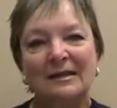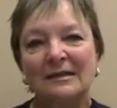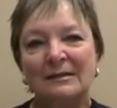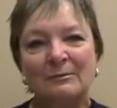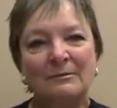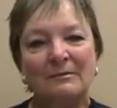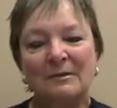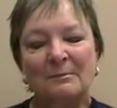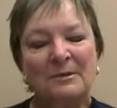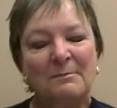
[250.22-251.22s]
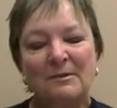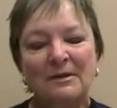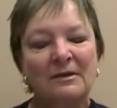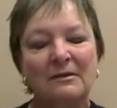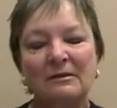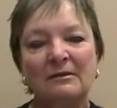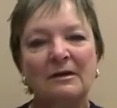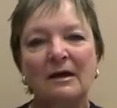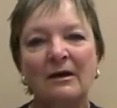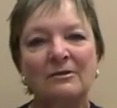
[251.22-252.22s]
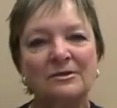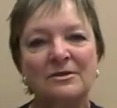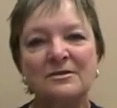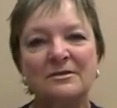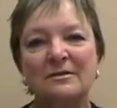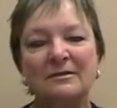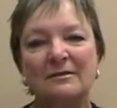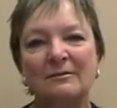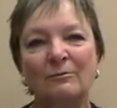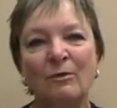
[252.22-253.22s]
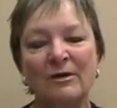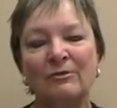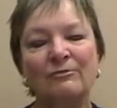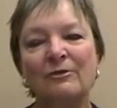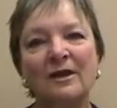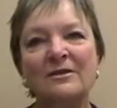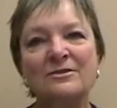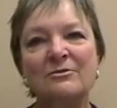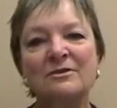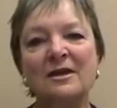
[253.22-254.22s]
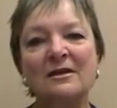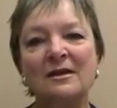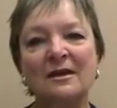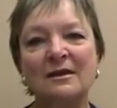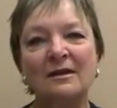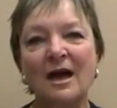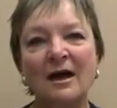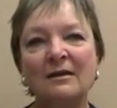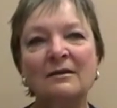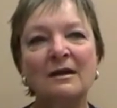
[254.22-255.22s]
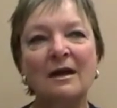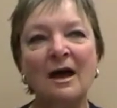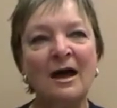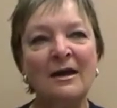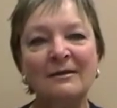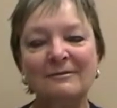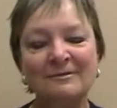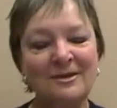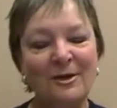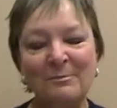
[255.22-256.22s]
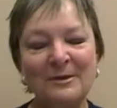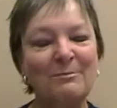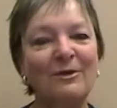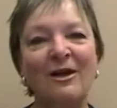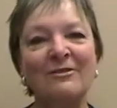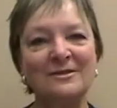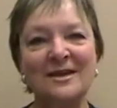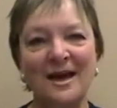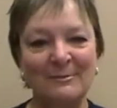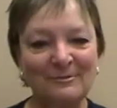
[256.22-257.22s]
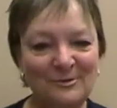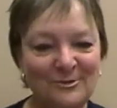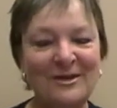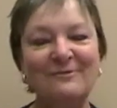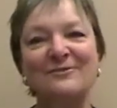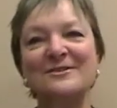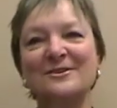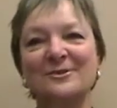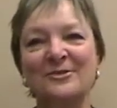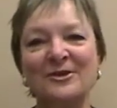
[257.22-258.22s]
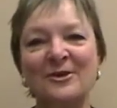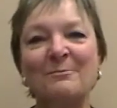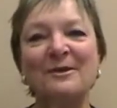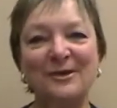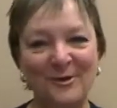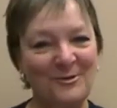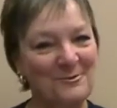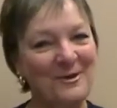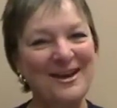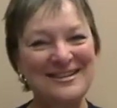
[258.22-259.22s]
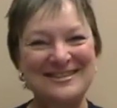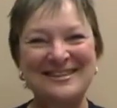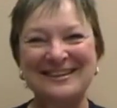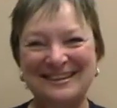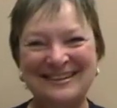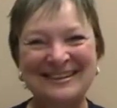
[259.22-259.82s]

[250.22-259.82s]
the people here are just wonderful and so dedicated. I tell people all the time, if you need physical therapy, go to West.